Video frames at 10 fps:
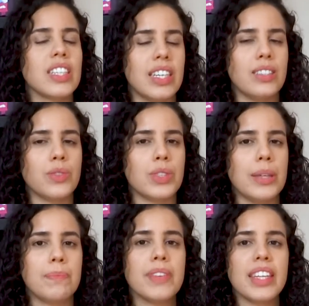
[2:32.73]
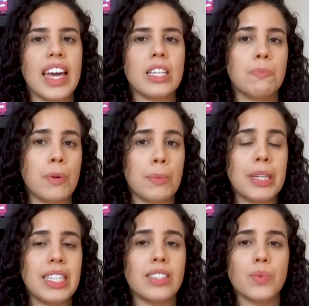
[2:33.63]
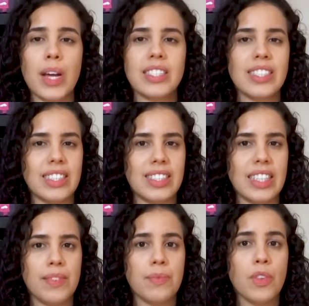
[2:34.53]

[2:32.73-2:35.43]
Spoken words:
country, get permanent residency,